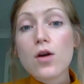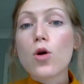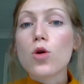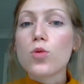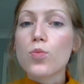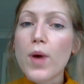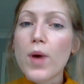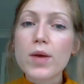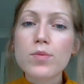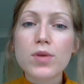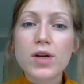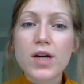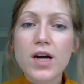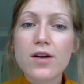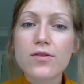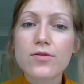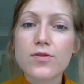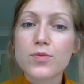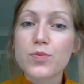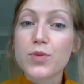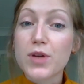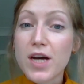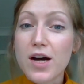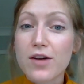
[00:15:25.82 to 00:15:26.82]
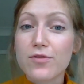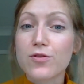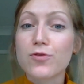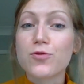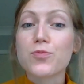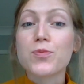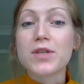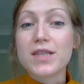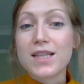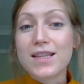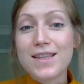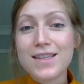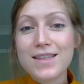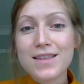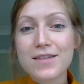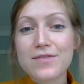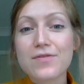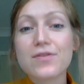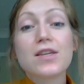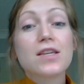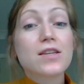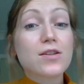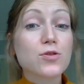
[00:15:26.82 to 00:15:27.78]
on my behalf and behalf of Madalina,